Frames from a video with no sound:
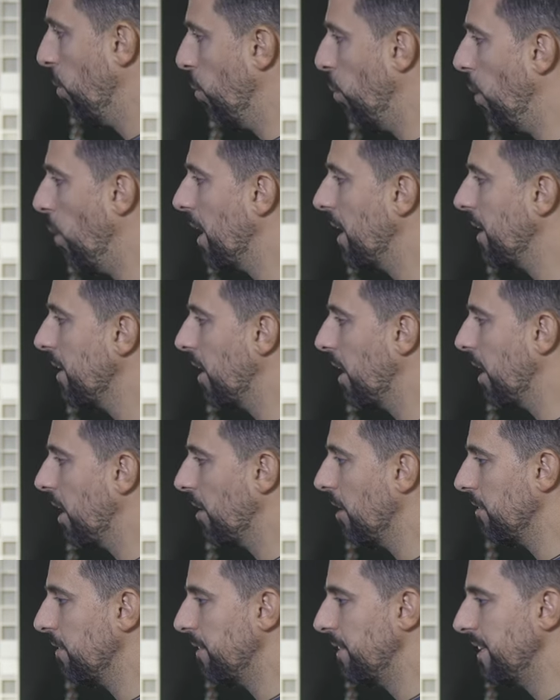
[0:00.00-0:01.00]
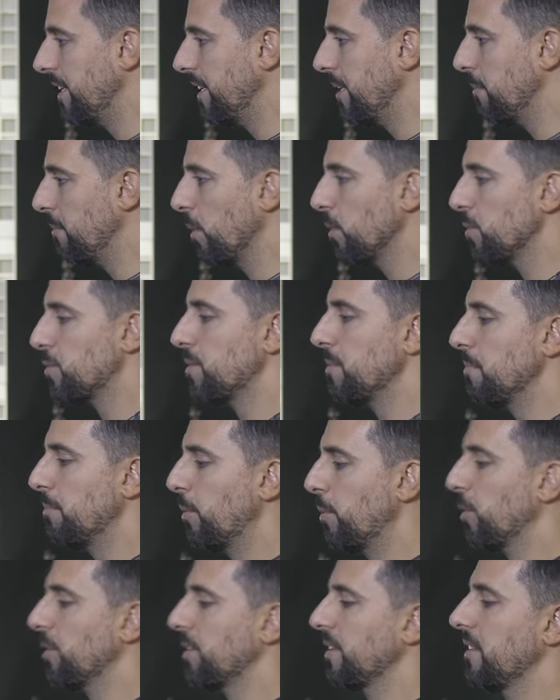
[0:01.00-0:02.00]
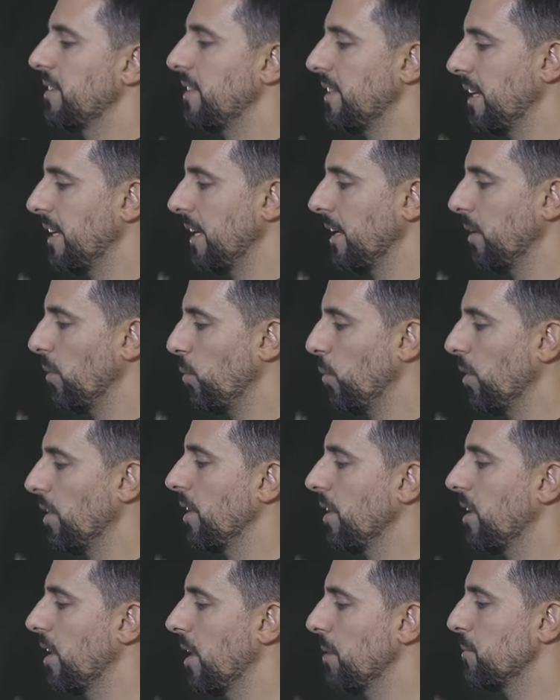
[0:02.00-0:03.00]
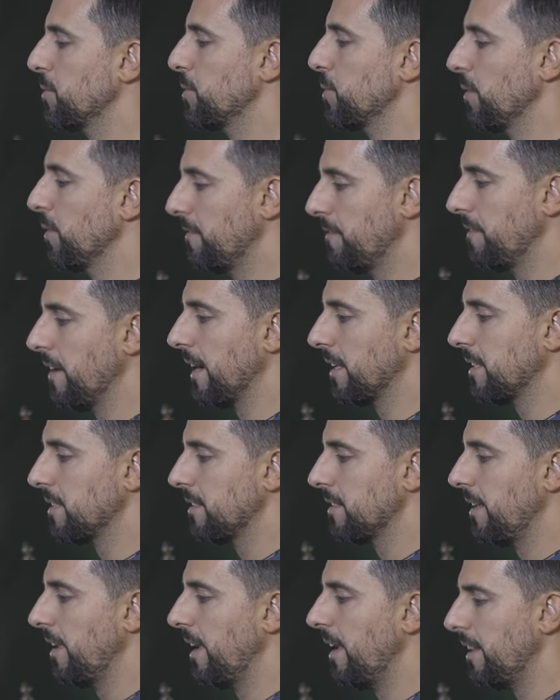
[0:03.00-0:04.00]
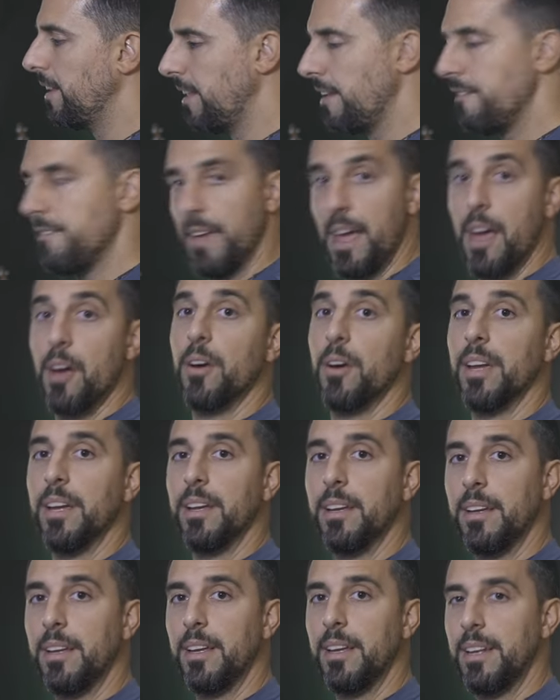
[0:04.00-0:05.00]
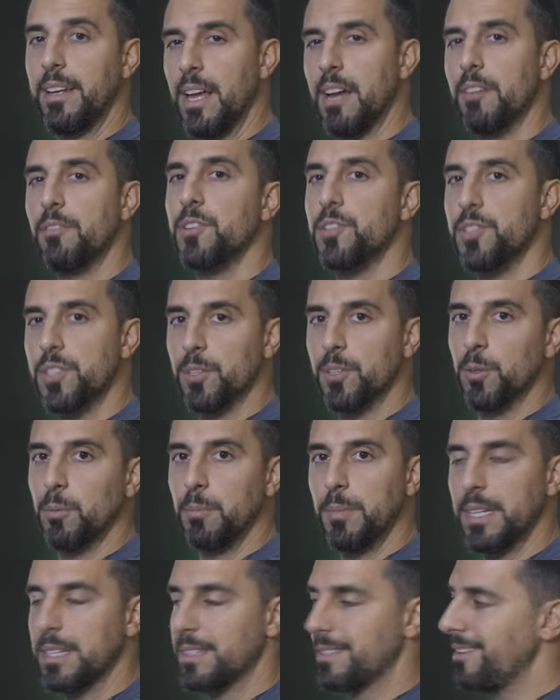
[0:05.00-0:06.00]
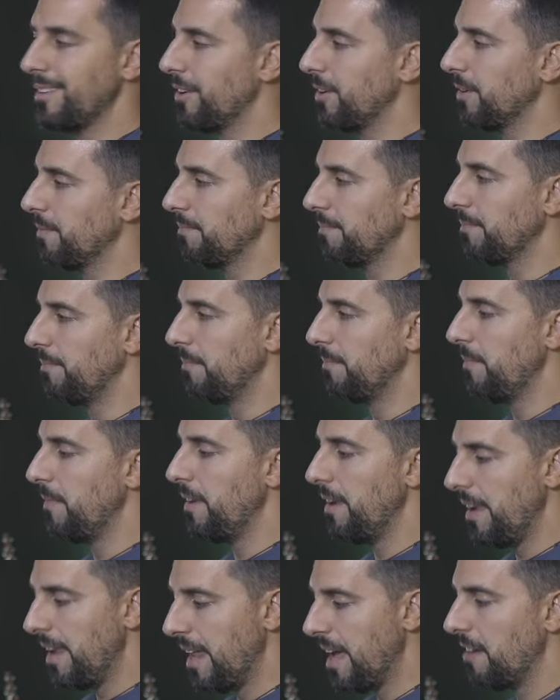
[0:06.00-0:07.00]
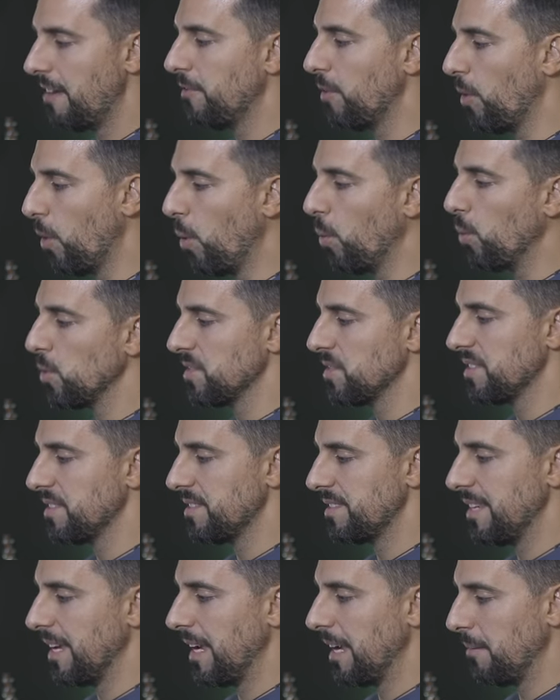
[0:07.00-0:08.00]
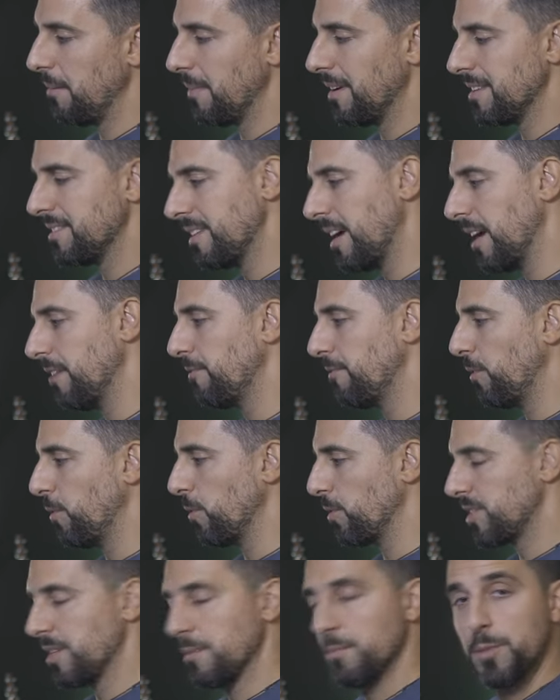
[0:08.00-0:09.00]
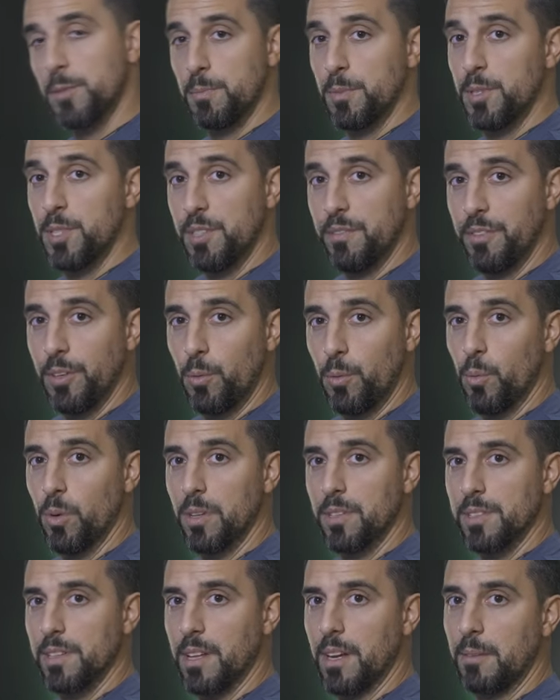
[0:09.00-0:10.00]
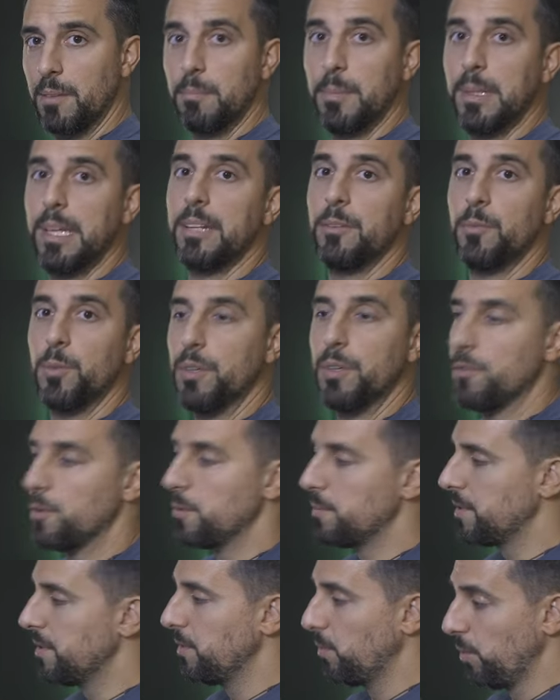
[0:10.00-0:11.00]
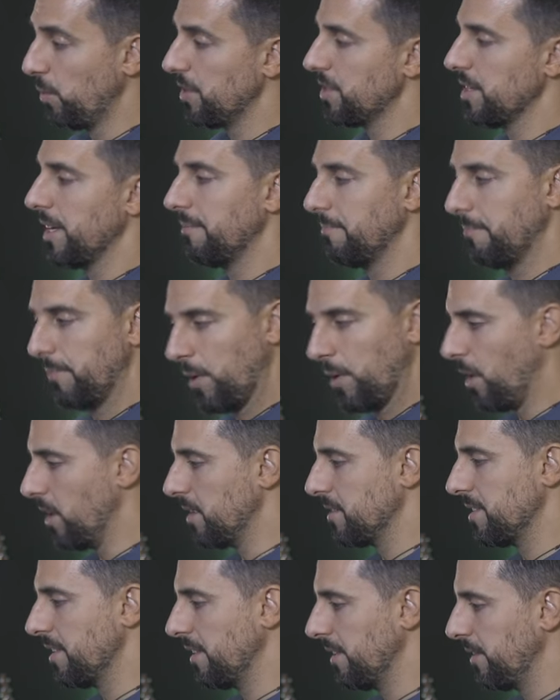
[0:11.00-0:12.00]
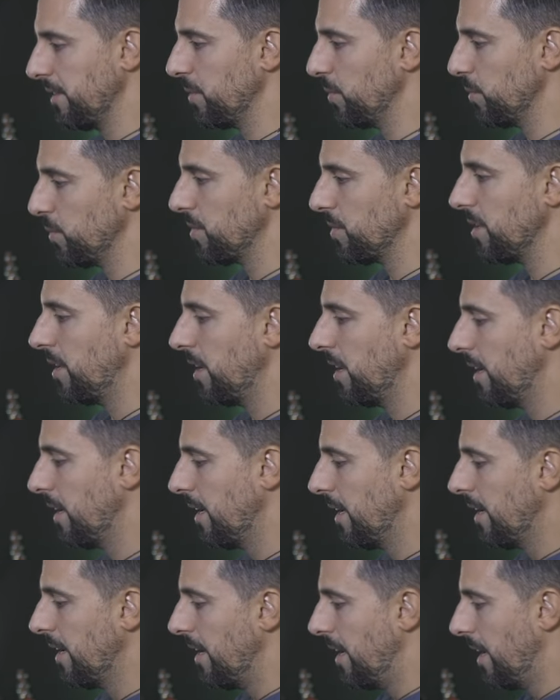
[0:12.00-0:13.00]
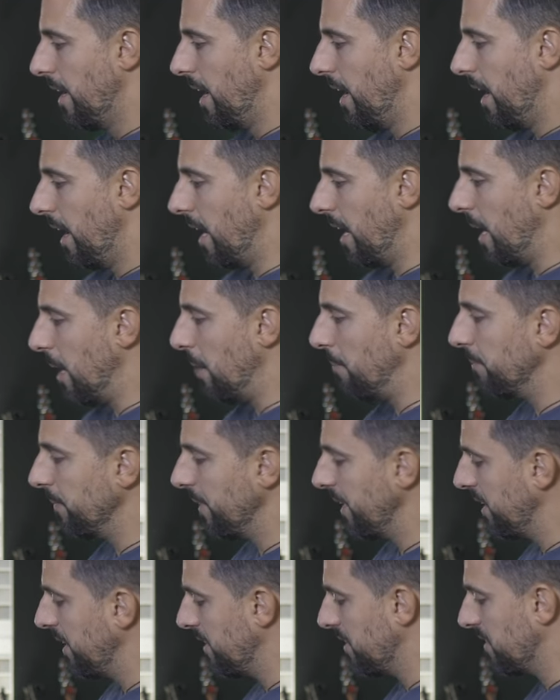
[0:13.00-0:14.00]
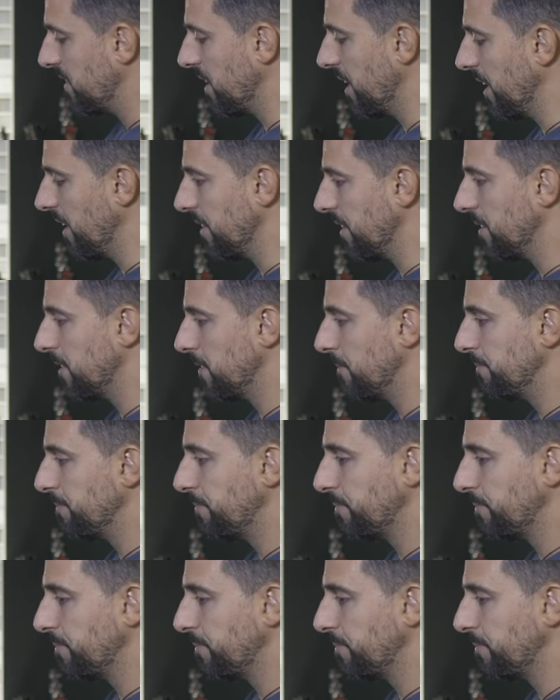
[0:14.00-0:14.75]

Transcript: one of the most important things when it comes to effects, and they vary in every single mix, they're never always the same aside for some specific ones like plate reverbs, which I constantly used. Um, in this case,